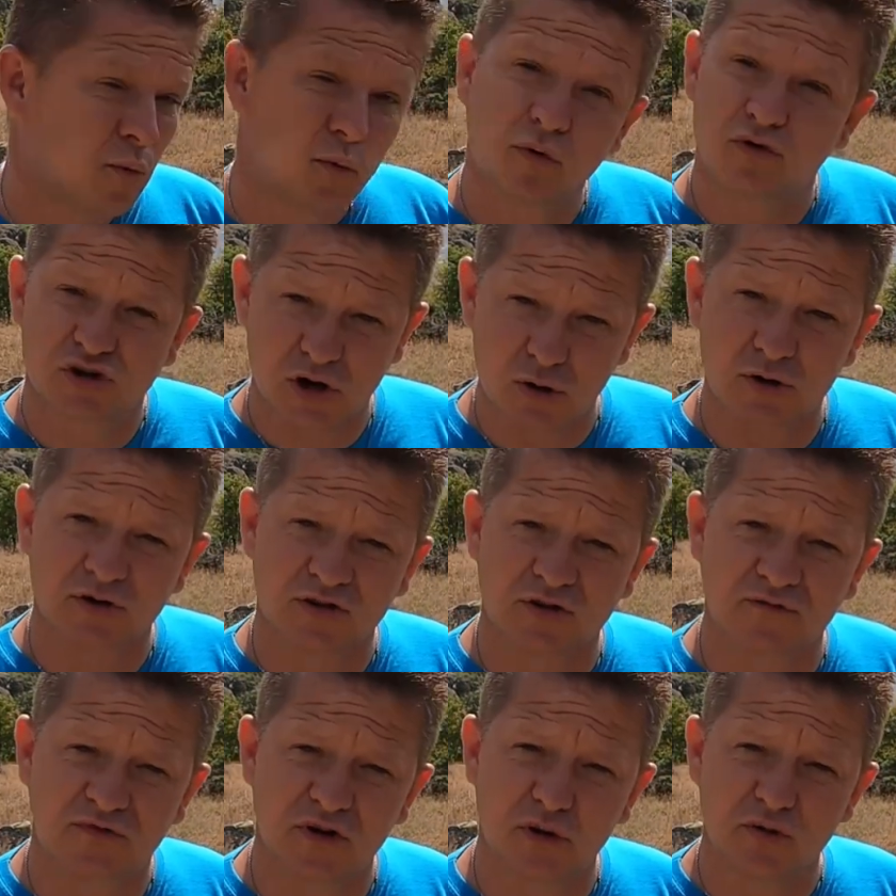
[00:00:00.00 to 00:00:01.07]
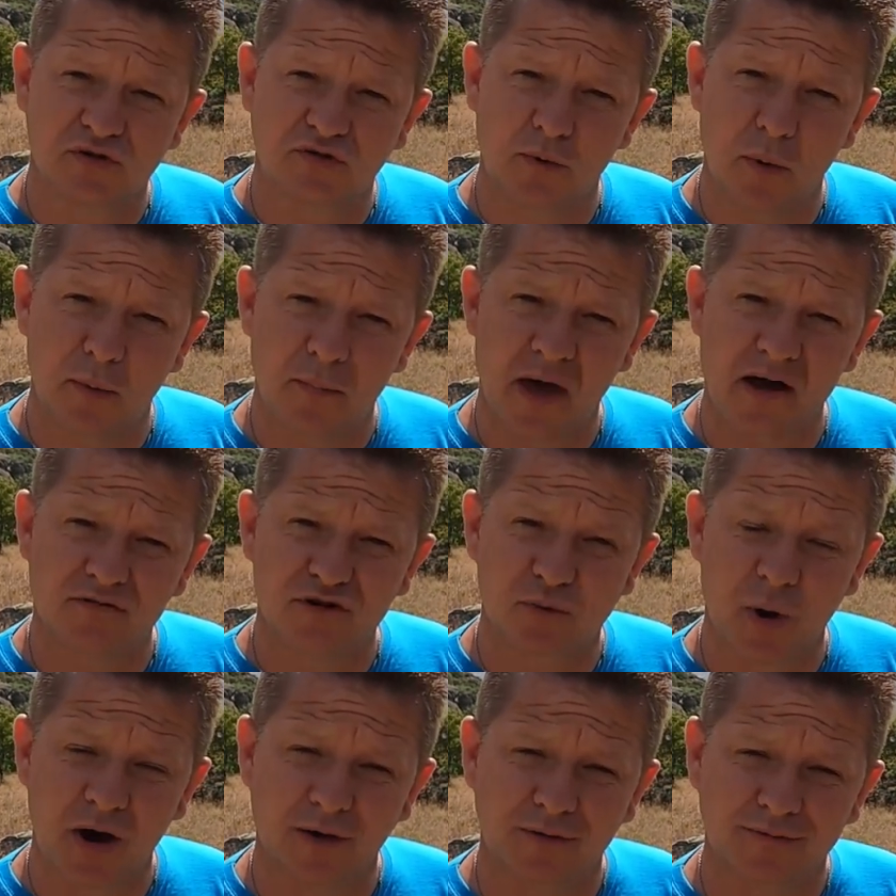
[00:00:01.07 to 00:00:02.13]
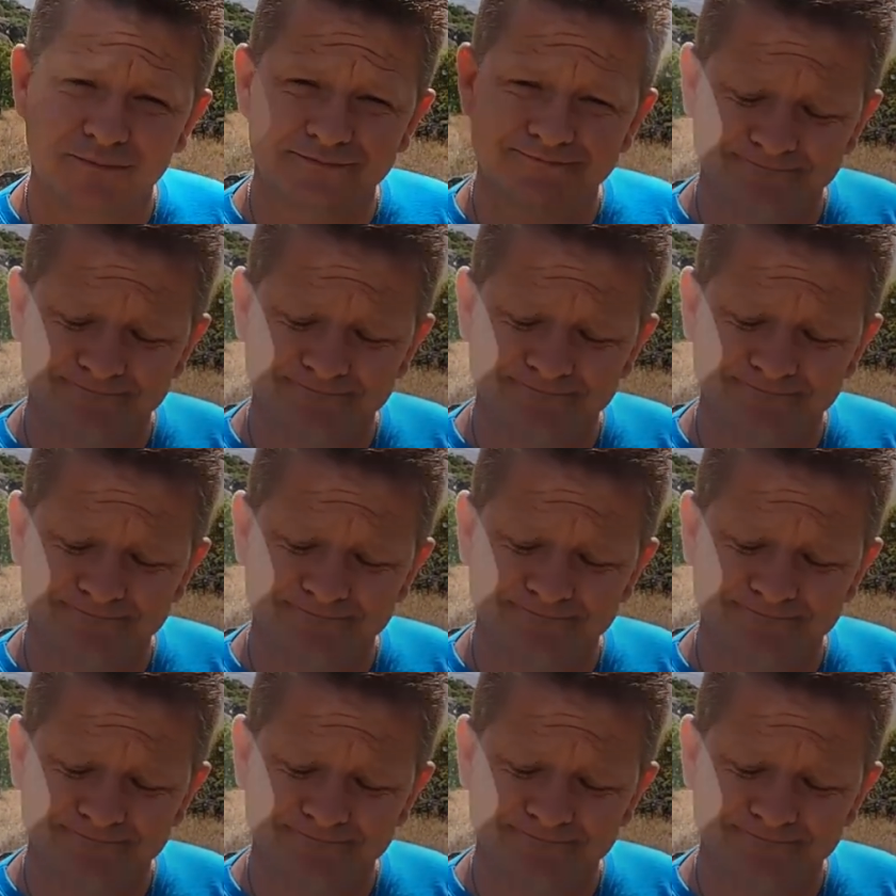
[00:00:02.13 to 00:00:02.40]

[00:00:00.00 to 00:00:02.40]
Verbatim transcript: we'll show you some views from up there as well.